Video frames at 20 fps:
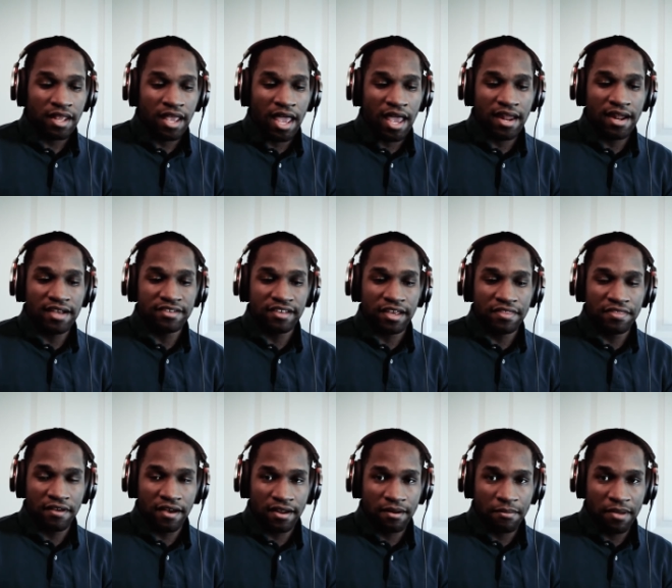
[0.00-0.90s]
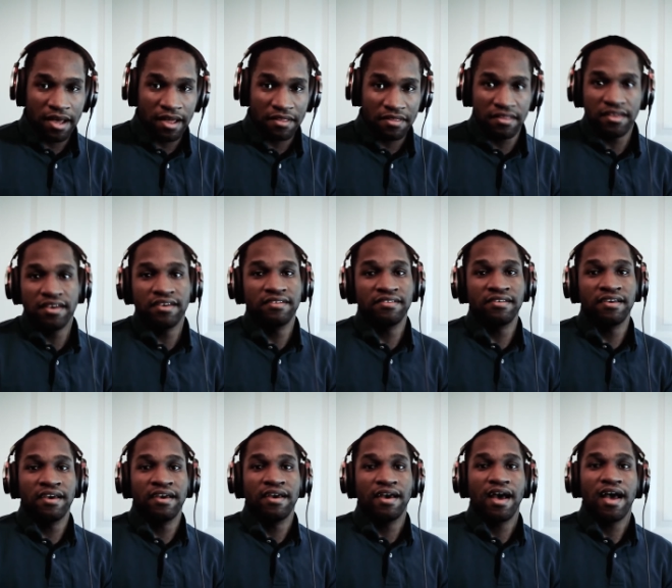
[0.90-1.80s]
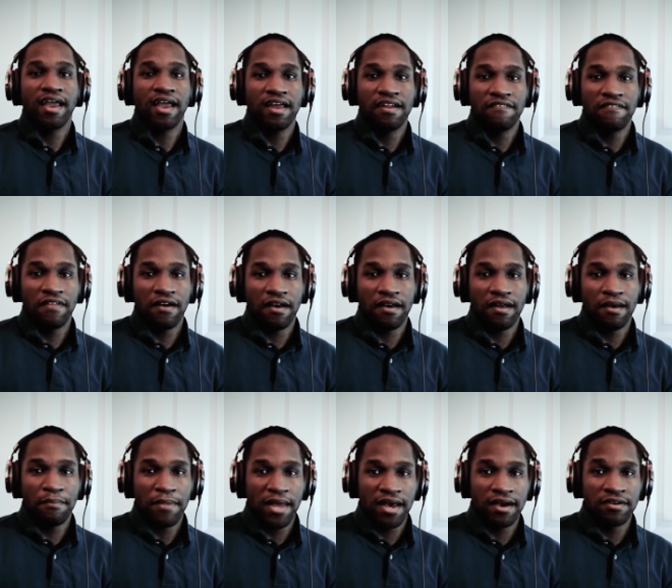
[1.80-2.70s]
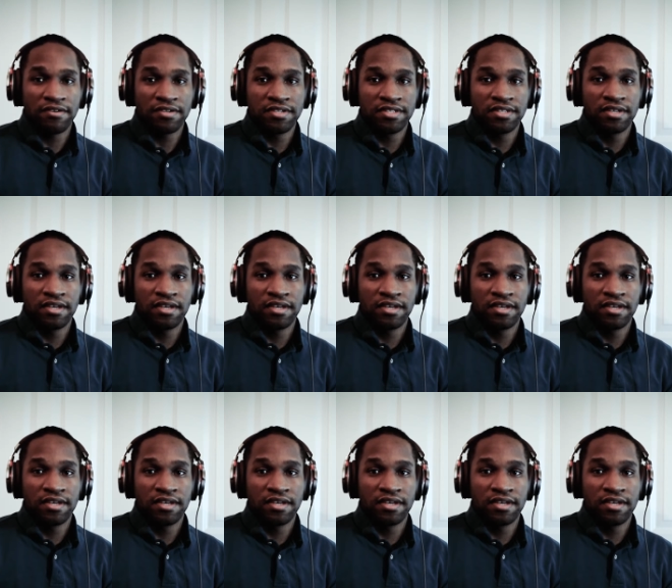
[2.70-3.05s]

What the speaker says: And as I thought about this, I kind of thought about